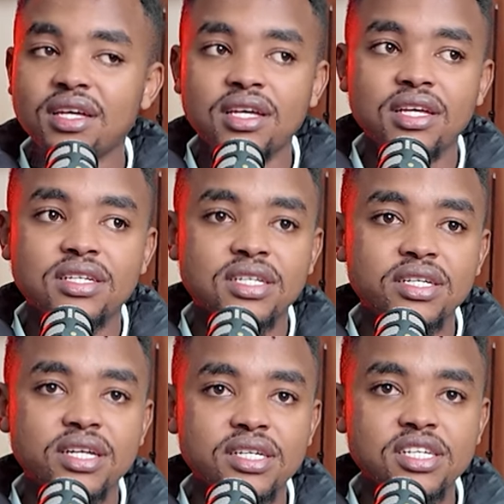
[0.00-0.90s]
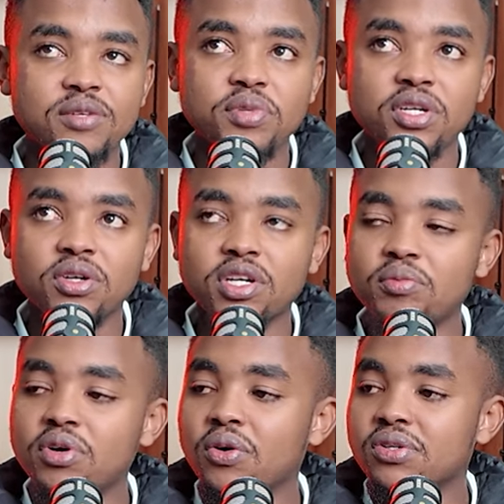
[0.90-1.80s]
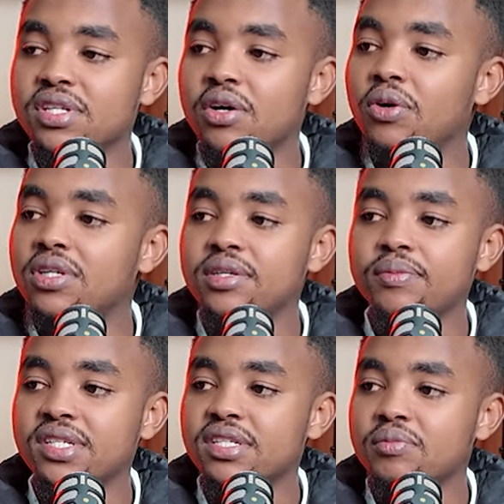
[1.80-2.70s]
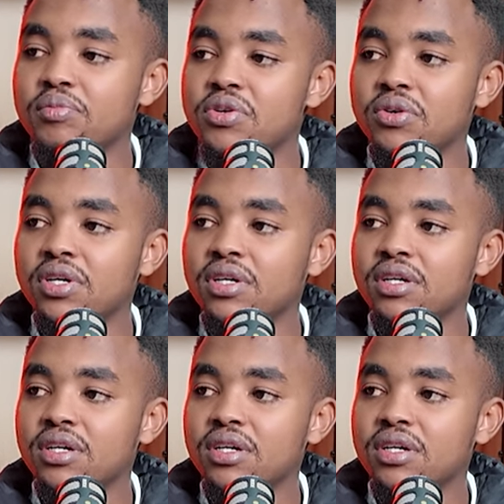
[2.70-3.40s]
It, it, it hasn't been okay because the whole team hasn't been okay.